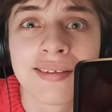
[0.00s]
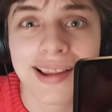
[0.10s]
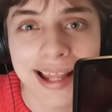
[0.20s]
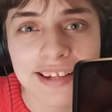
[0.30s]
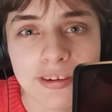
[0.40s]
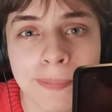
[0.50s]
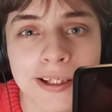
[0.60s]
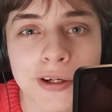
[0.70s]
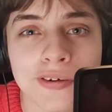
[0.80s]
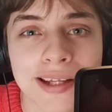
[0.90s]
The link to
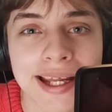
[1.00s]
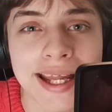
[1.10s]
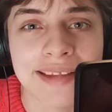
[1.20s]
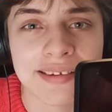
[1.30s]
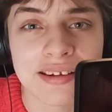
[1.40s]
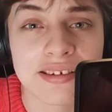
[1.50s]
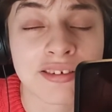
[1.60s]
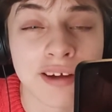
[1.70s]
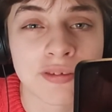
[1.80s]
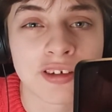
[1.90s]
pre-order is in the
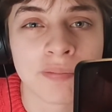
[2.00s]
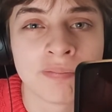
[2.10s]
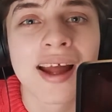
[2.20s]
description.